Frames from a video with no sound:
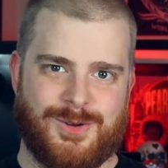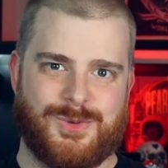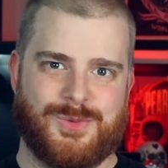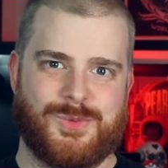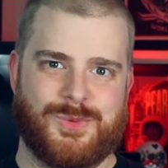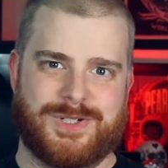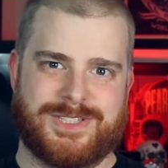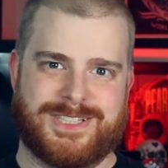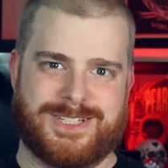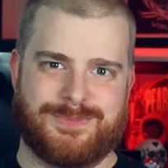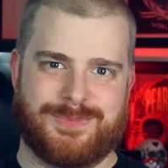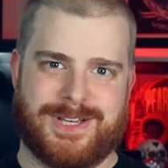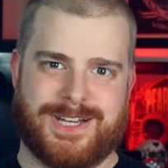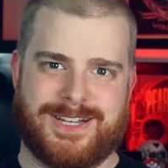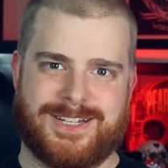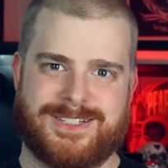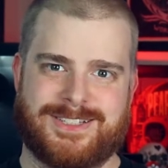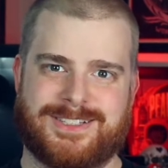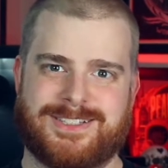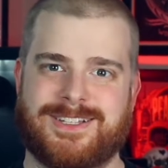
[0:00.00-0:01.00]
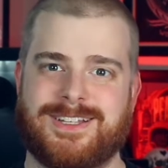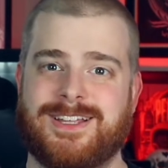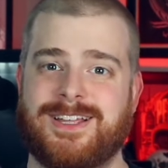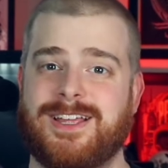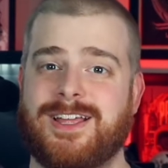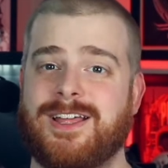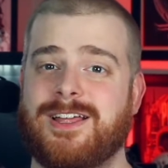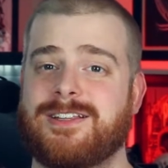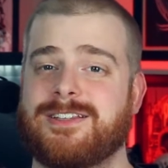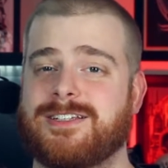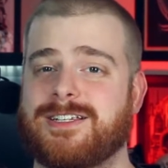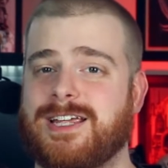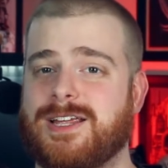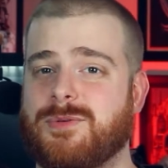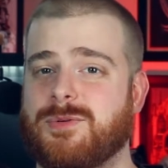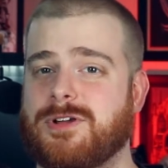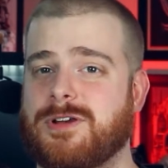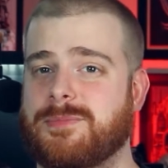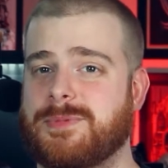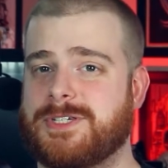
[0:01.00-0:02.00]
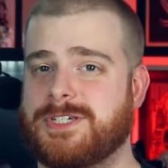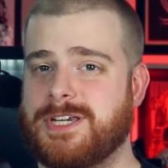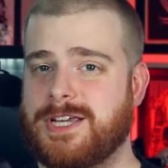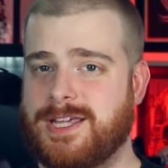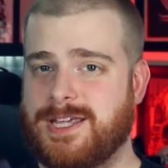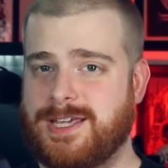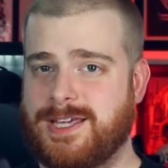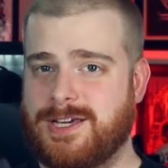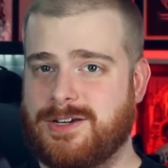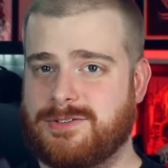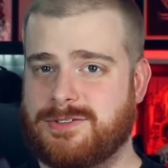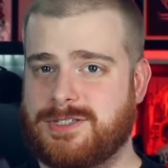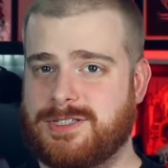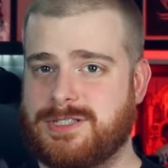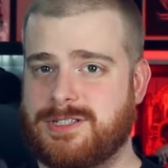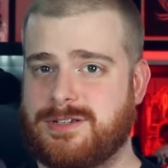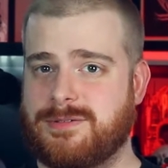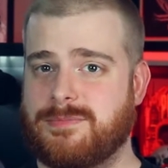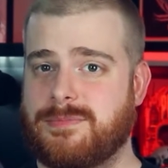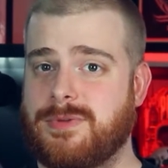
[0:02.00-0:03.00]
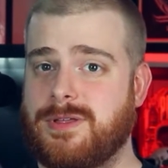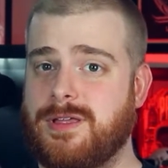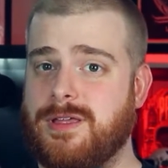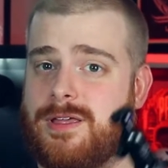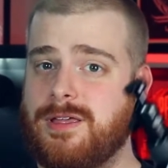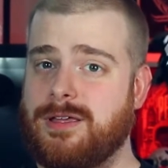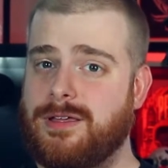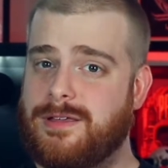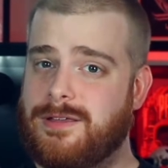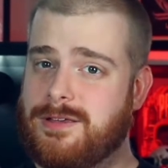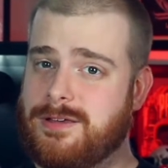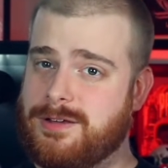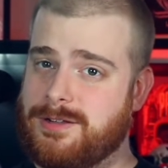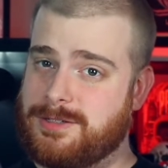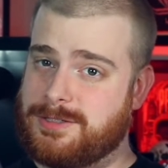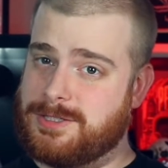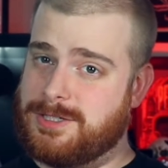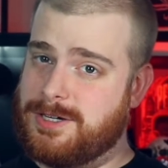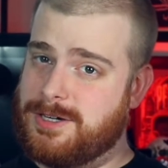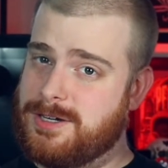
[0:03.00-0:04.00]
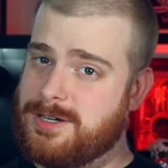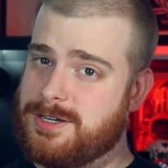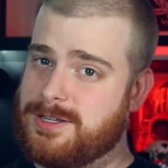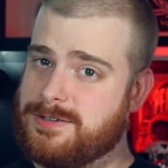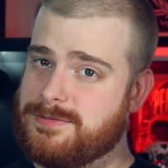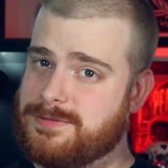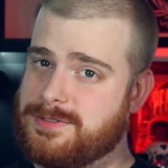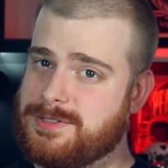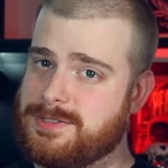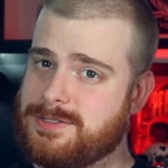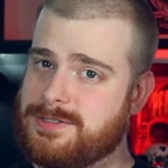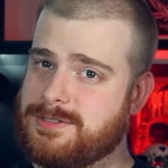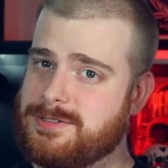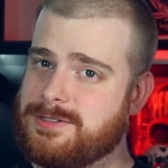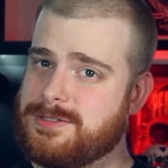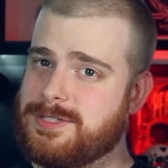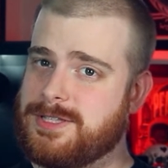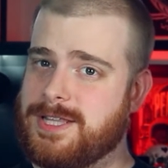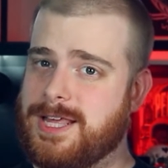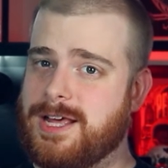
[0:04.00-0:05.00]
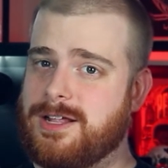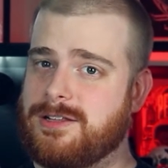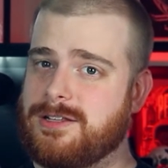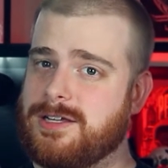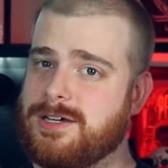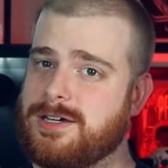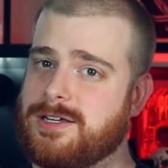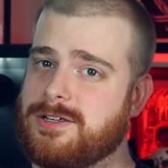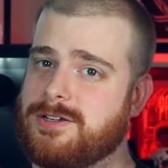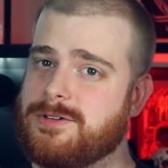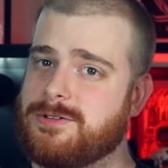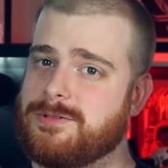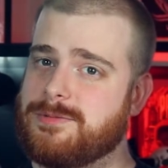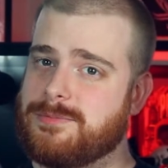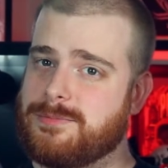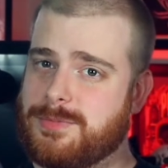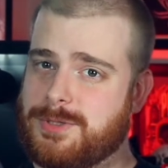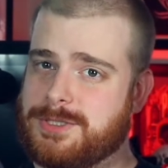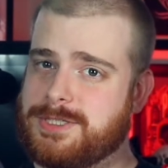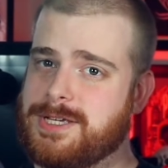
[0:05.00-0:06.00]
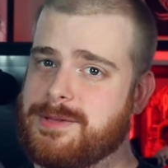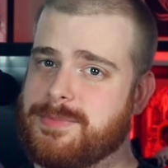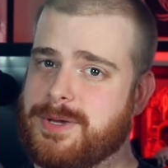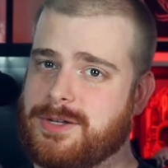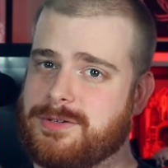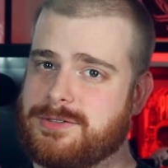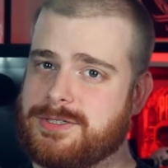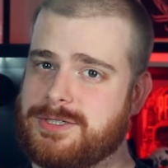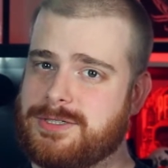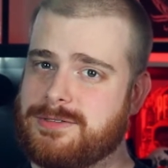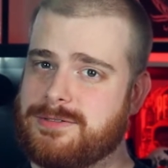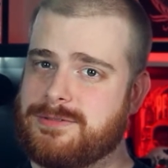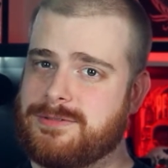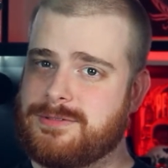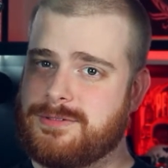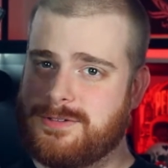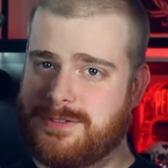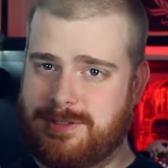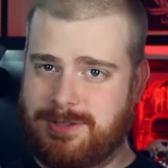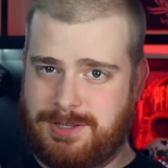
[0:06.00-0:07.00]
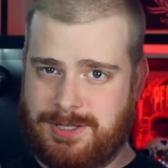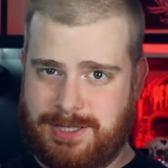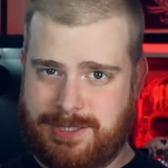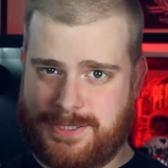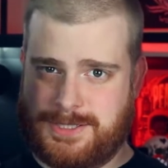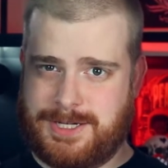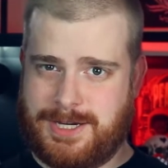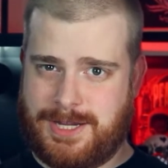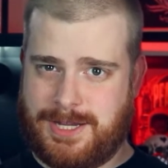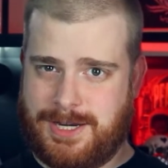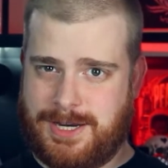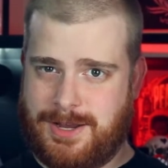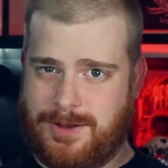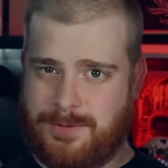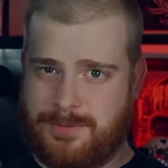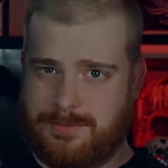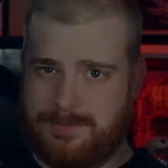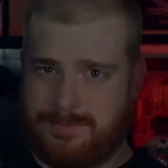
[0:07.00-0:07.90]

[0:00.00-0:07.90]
What's up, guys? Today we're going to be checking out some alternatives to the Elgato multi-mount. Let's check it out.